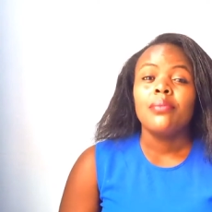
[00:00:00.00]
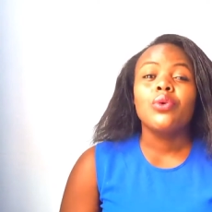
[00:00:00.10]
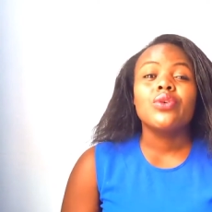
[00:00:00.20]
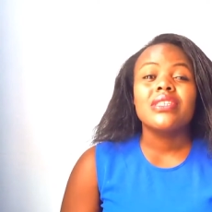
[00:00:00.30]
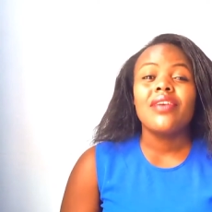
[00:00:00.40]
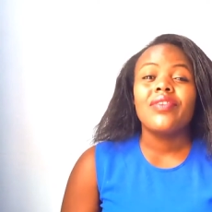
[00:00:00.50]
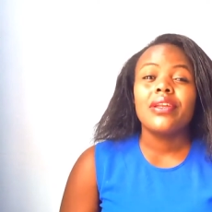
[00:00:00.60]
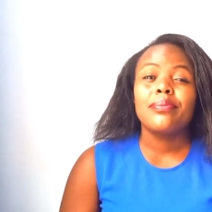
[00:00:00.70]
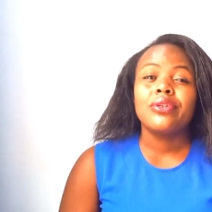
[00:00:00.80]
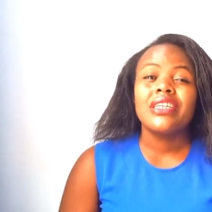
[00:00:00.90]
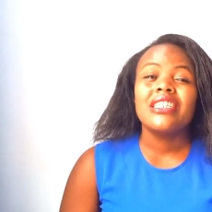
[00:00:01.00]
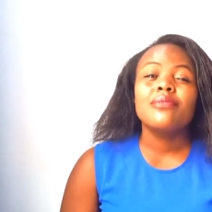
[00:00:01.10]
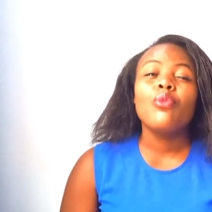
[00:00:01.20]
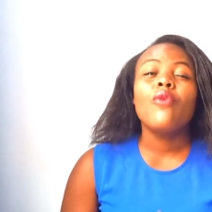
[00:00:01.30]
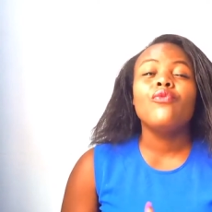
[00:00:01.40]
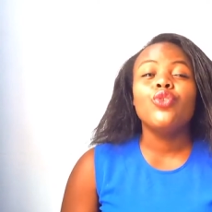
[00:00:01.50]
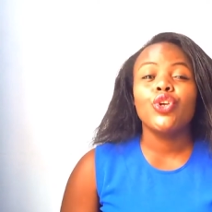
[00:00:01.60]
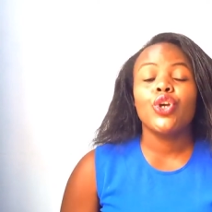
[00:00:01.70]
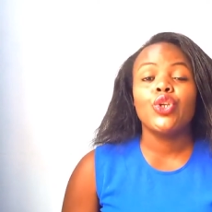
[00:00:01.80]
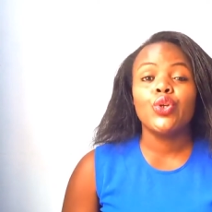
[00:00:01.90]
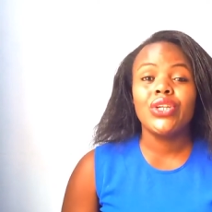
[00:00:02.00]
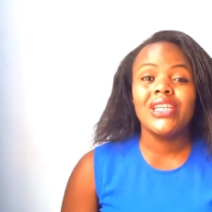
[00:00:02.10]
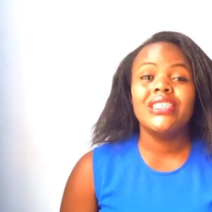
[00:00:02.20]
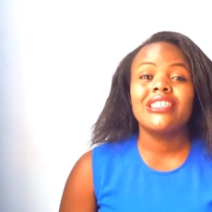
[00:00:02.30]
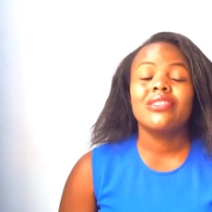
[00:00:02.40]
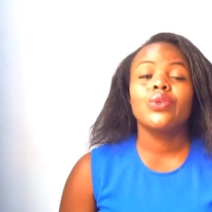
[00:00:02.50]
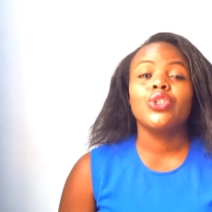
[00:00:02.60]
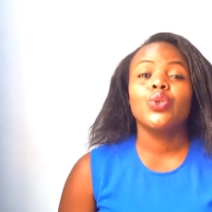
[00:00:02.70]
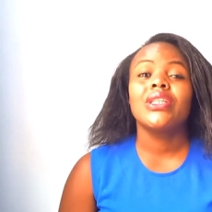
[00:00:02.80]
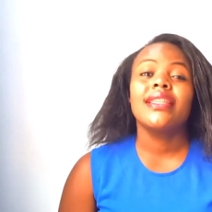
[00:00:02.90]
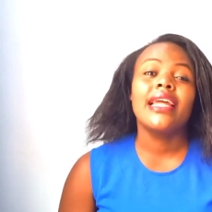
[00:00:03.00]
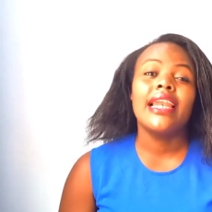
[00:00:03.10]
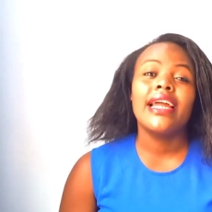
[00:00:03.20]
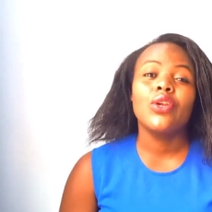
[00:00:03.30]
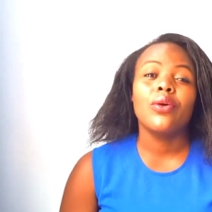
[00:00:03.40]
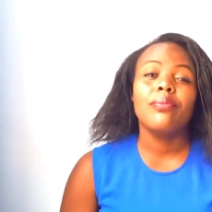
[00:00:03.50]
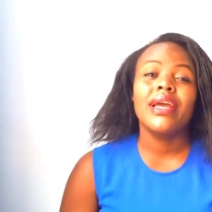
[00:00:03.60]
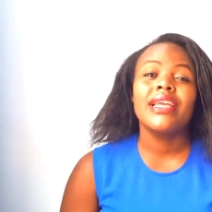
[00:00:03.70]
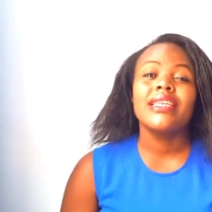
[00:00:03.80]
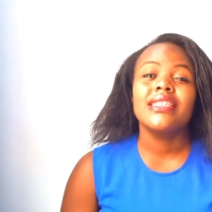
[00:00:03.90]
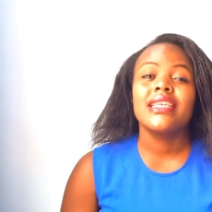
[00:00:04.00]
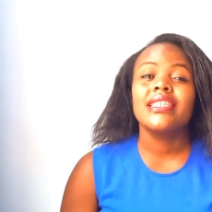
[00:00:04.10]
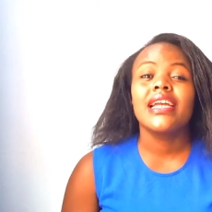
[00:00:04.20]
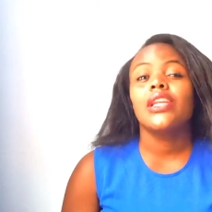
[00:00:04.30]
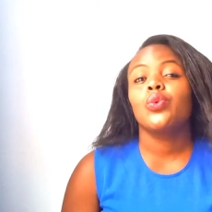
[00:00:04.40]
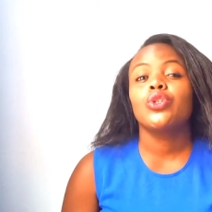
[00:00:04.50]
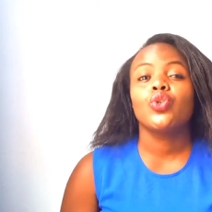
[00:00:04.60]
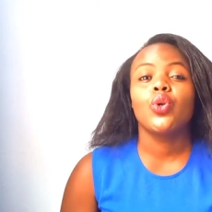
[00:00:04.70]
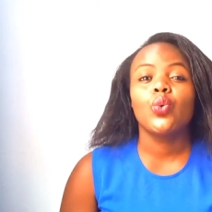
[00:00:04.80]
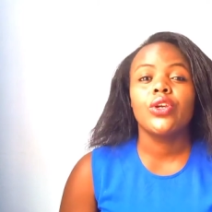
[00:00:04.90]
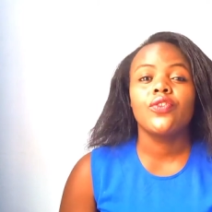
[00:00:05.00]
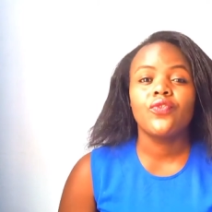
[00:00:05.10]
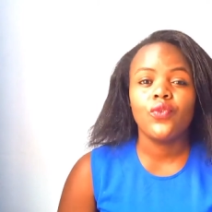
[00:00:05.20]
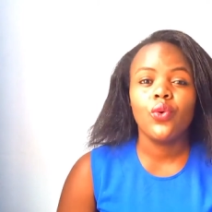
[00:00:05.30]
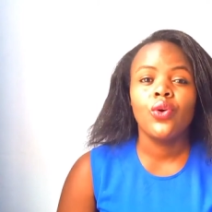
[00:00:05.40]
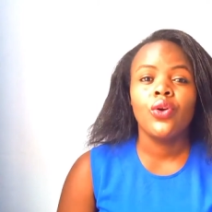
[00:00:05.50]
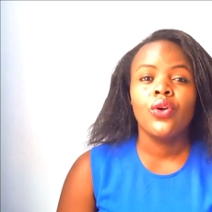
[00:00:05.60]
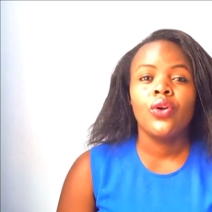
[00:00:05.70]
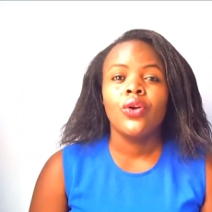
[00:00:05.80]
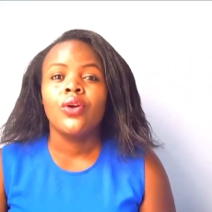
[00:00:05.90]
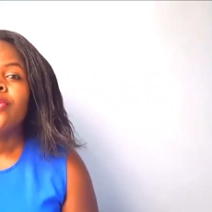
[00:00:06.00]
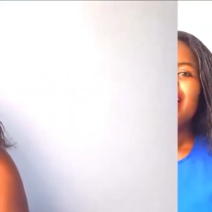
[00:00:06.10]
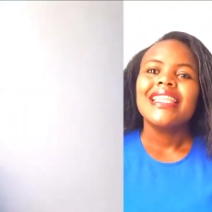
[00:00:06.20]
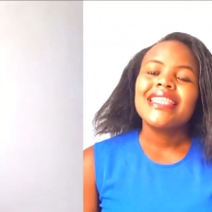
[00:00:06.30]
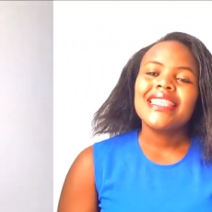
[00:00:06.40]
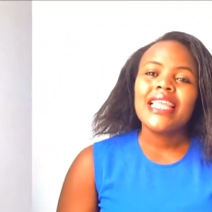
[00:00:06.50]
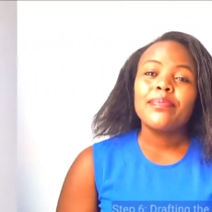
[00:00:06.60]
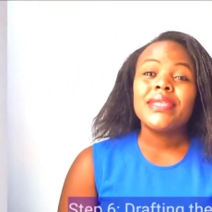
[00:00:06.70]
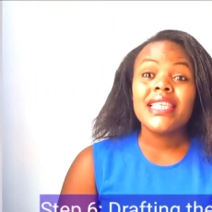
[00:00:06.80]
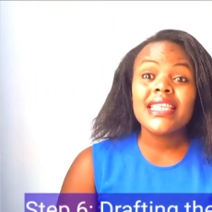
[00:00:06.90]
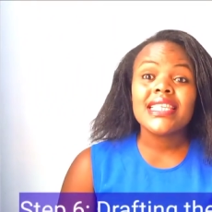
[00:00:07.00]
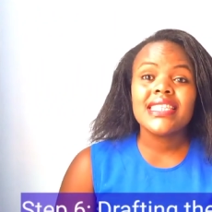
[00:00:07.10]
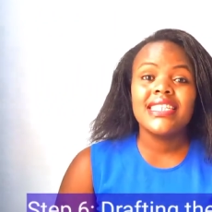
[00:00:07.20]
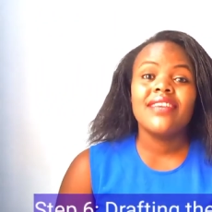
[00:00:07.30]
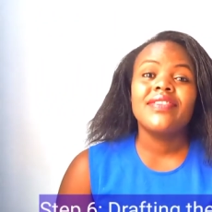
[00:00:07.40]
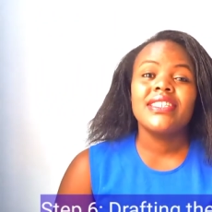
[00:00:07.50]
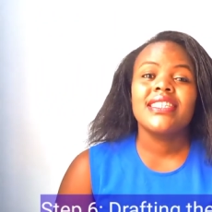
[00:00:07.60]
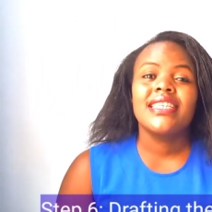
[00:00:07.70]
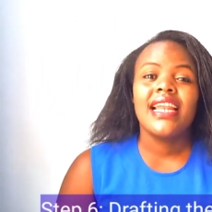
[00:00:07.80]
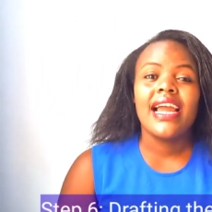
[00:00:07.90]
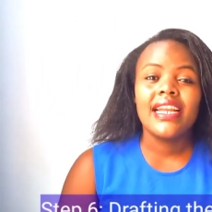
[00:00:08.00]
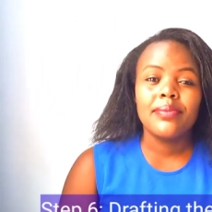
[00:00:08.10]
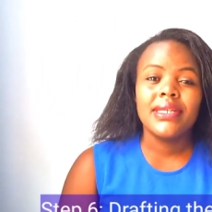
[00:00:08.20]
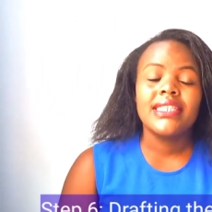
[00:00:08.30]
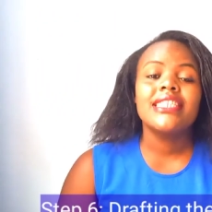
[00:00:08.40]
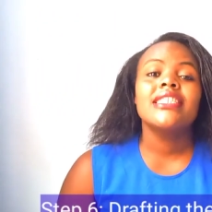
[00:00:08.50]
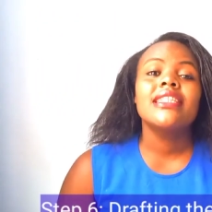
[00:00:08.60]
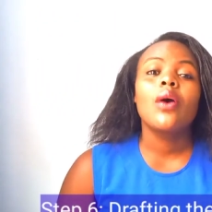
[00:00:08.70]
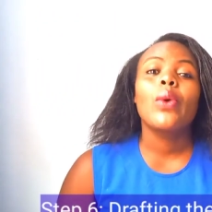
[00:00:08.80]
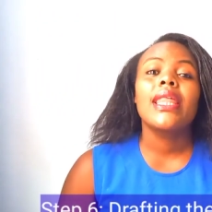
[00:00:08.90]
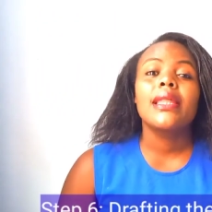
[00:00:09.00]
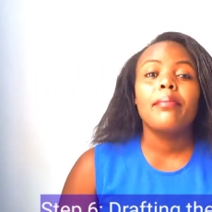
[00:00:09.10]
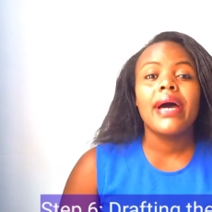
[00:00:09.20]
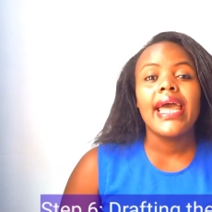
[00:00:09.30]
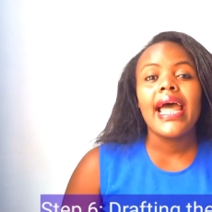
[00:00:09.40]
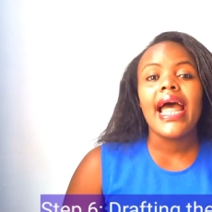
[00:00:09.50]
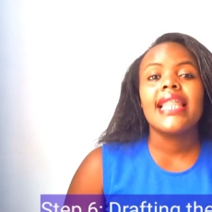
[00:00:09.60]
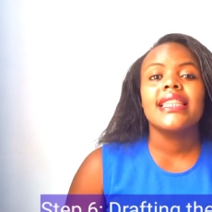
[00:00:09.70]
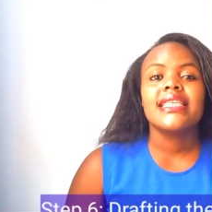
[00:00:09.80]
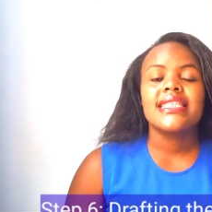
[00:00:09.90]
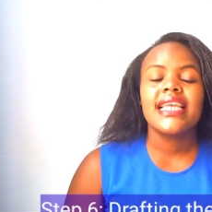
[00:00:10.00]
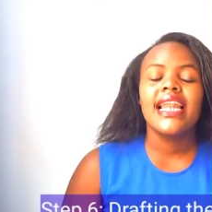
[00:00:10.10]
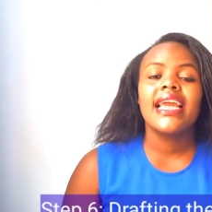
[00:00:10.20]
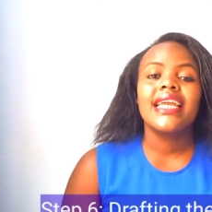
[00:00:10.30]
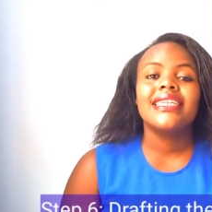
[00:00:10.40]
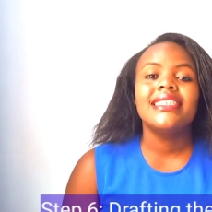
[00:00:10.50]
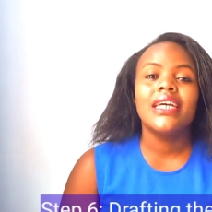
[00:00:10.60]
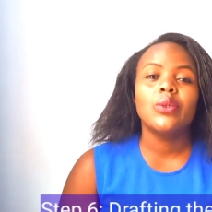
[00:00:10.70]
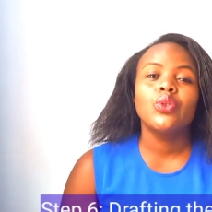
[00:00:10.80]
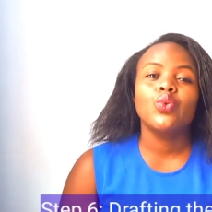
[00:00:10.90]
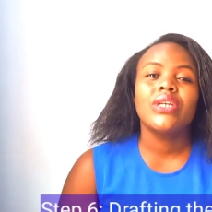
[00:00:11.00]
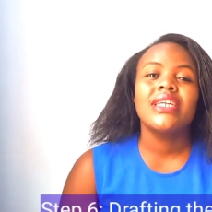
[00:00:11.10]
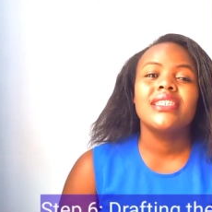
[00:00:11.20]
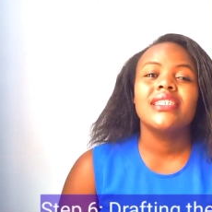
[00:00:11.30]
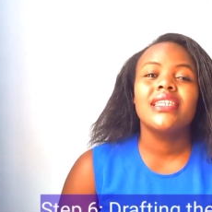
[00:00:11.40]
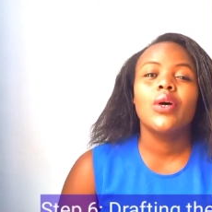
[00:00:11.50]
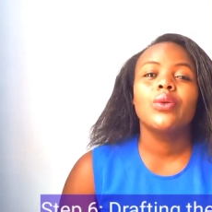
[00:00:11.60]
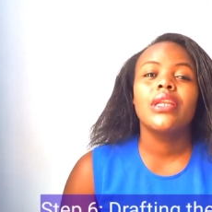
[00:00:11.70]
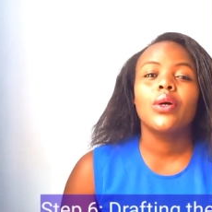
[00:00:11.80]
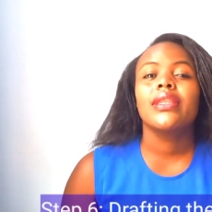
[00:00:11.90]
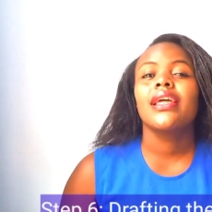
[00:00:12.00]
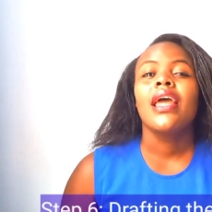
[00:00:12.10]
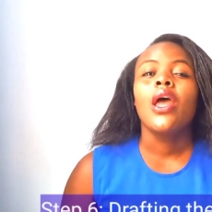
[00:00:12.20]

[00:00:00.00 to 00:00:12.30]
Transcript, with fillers: because they are very important. It's more of doing your due diligence to ensure that the land you're buying is exactly what you're looking for. Step six is drafting the sale agreement. This is now where the buyer and the seller get down to writing down now